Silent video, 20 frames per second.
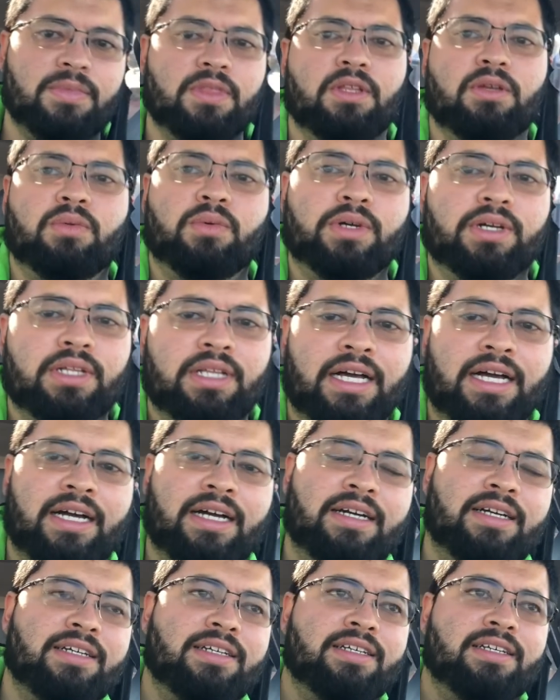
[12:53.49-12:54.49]
We'll
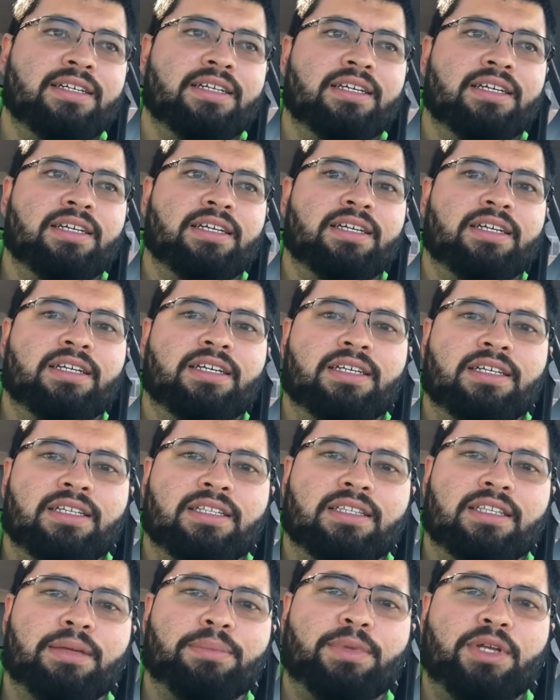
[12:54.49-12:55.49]
uh
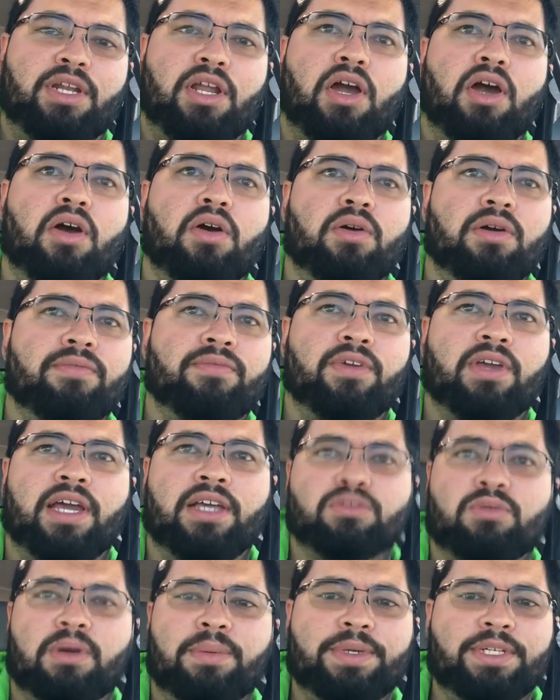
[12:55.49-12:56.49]
let me know if you
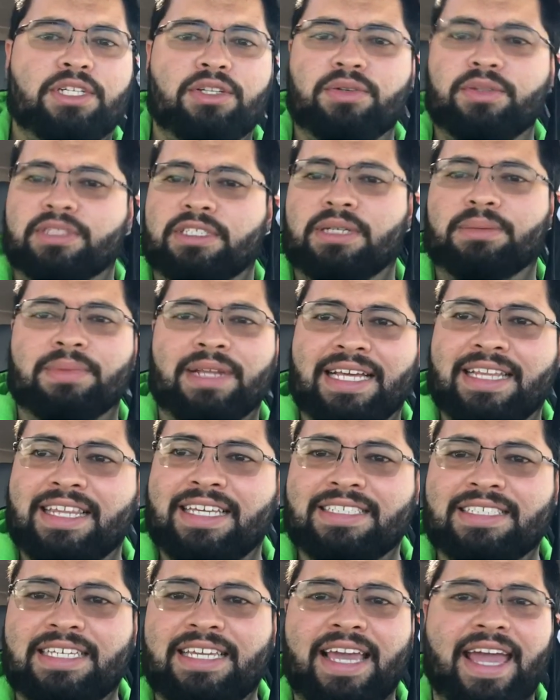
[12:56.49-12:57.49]
guys want me to do something like
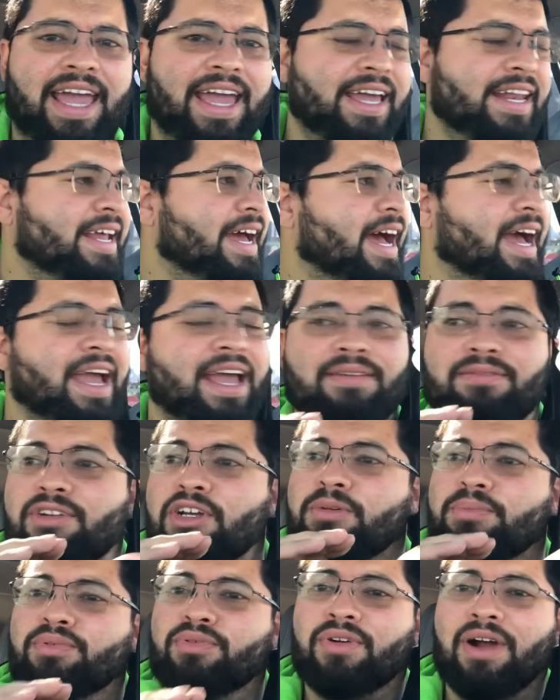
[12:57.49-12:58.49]
this again. I have
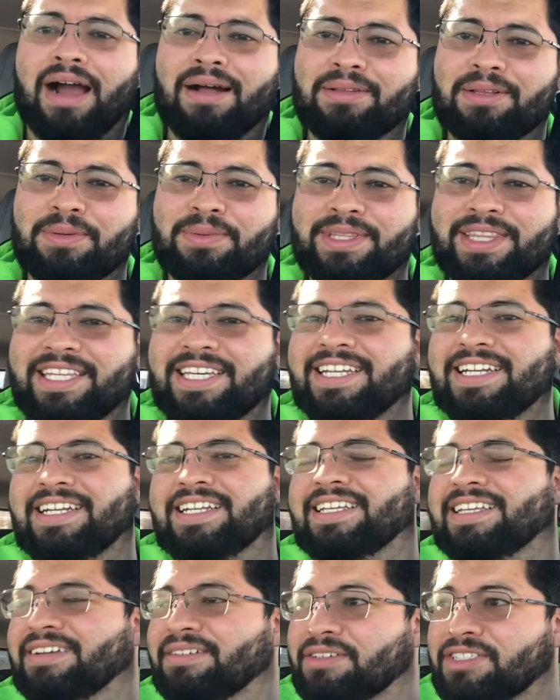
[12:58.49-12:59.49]
no problem with it.
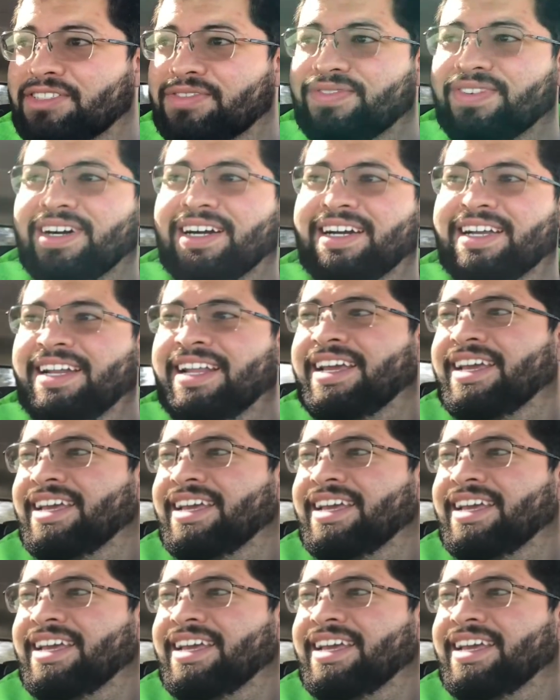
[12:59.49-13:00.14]
It was fun.